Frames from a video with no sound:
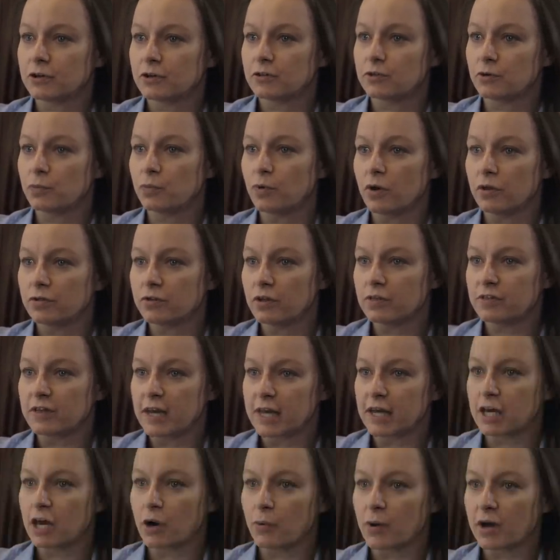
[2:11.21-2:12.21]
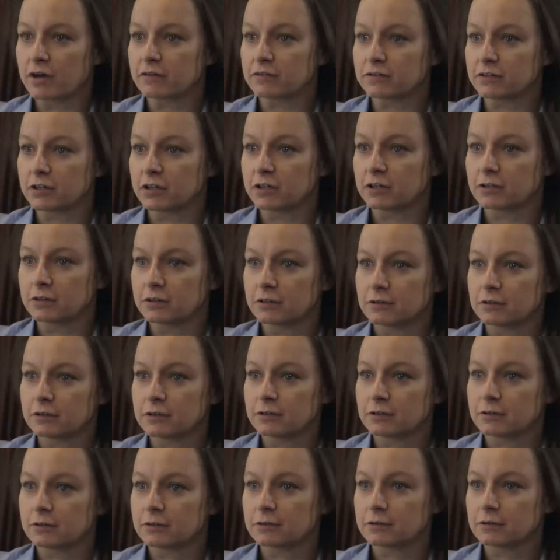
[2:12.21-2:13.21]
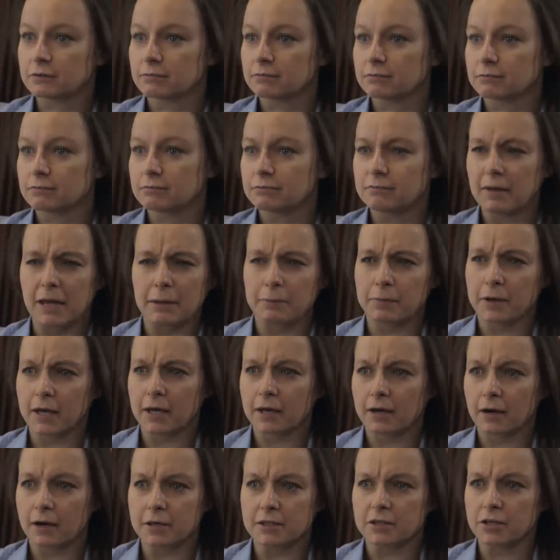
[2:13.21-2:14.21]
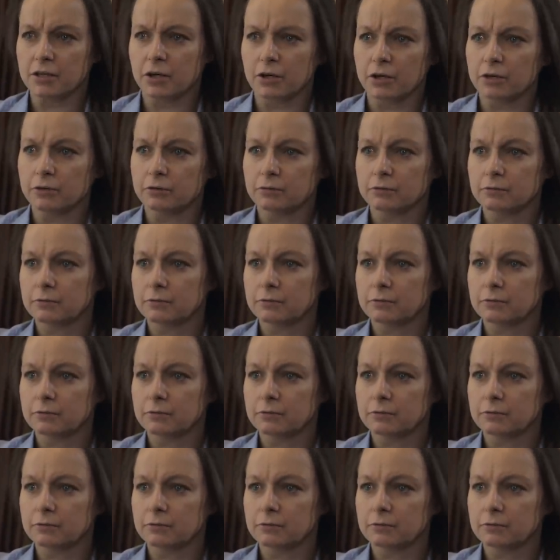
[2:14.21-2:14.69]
the one that they go after. Maybe, I don't know.